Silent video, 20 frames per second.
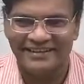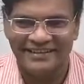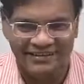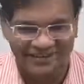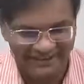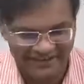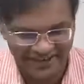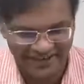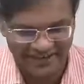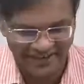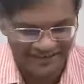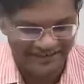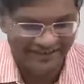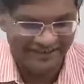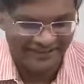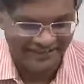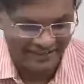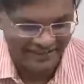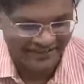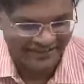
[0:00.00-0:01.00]
Very good.
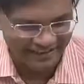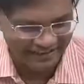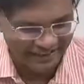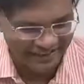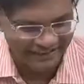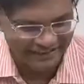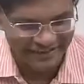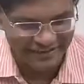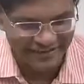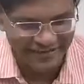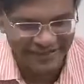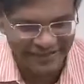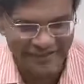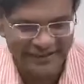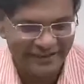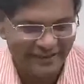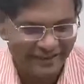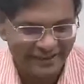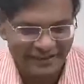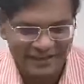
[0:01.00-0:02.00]
This is
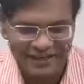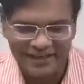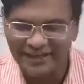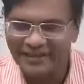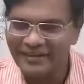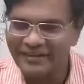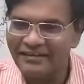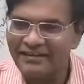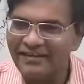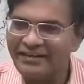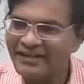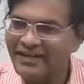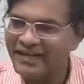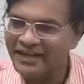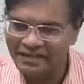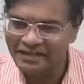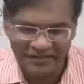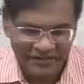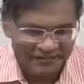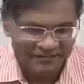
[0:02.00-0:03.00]

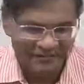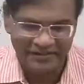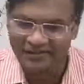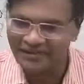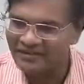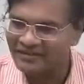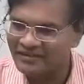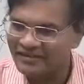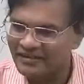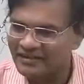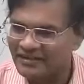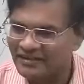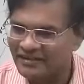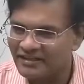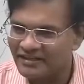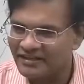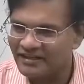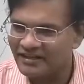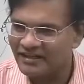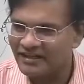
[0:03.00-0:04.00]
it looks,
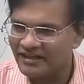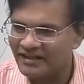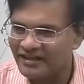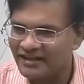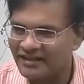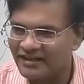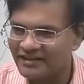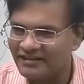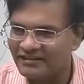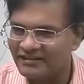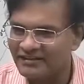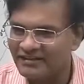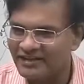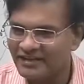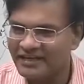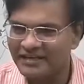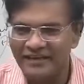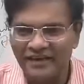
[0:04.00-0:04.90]
Hitler